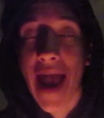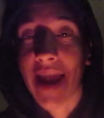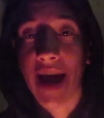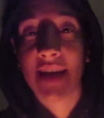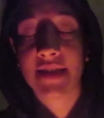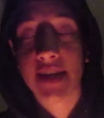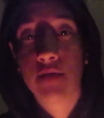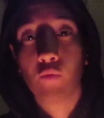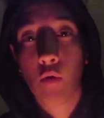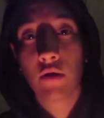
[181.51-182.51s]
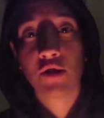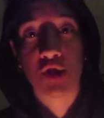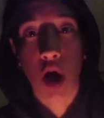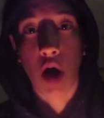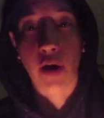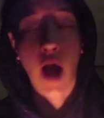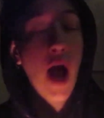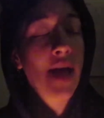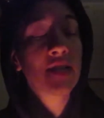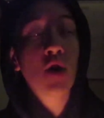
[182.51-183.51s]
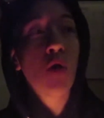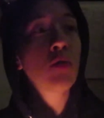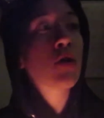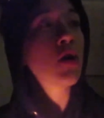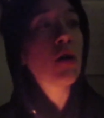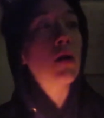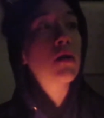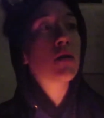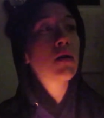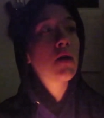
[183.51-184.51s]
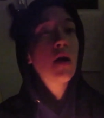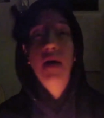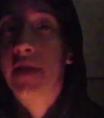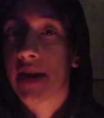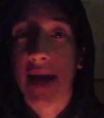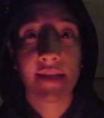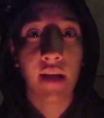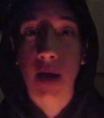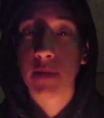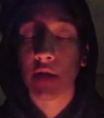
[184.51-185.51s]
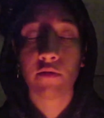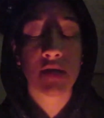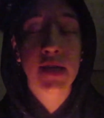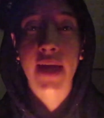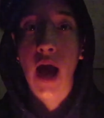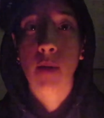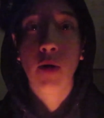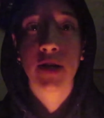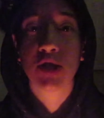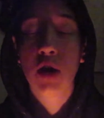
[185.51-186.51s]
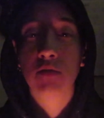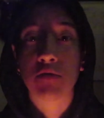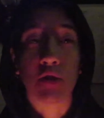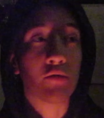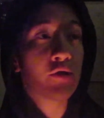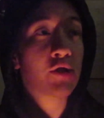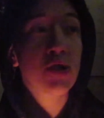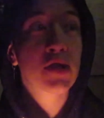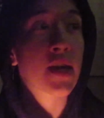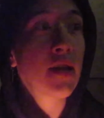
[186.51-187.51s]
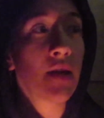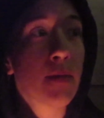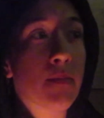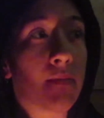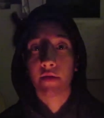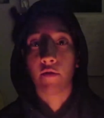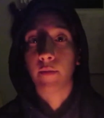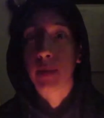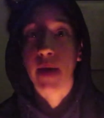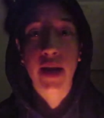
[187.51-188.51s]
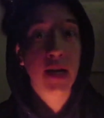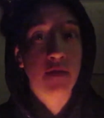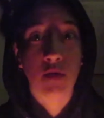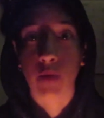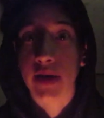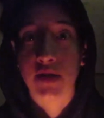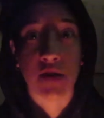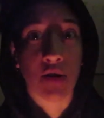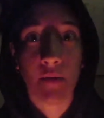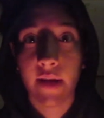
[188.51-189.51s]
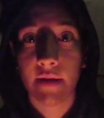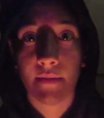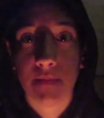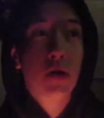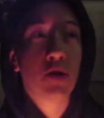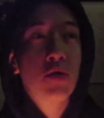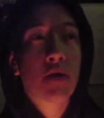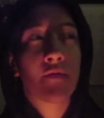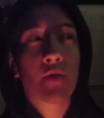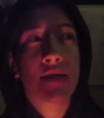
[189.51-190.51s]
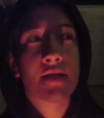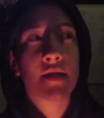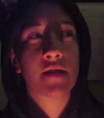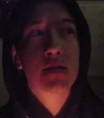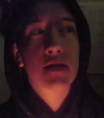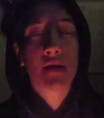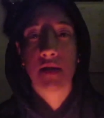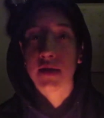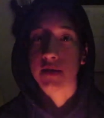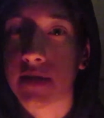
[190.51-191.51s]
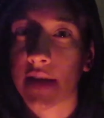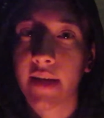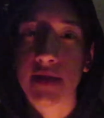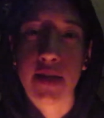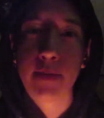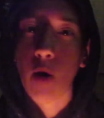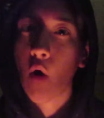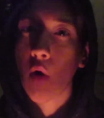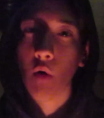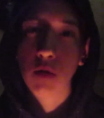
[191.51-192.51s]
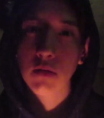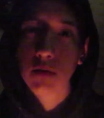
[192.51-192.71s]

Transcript: and I did warn John. I told her, the next time that you see Cowboy Jones, you should just kill him. There would be many different ways to do it. You could, for instance, dig a deep hole,